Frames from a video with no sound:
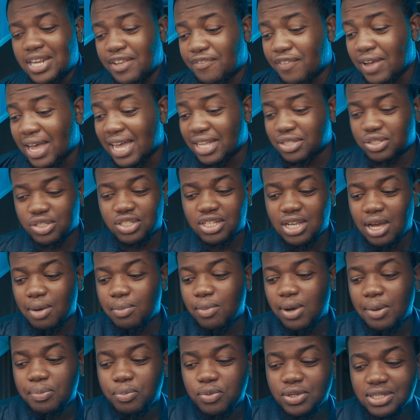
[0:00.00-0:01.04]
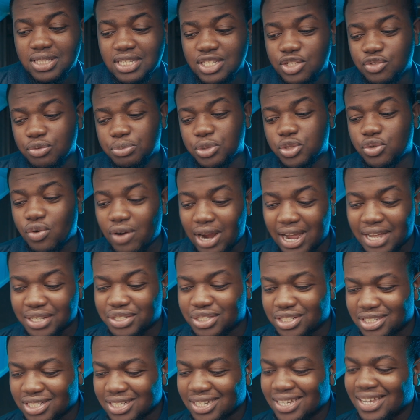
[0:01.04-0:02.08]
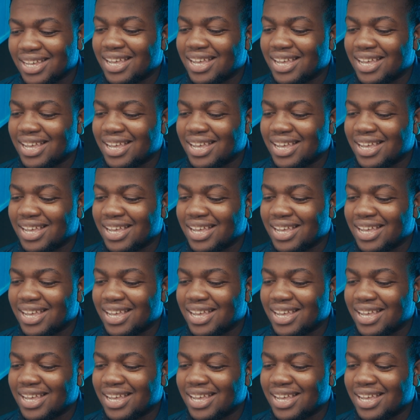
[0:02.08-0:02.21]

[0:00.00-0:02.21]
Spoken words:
If I had to come up with this from scratch,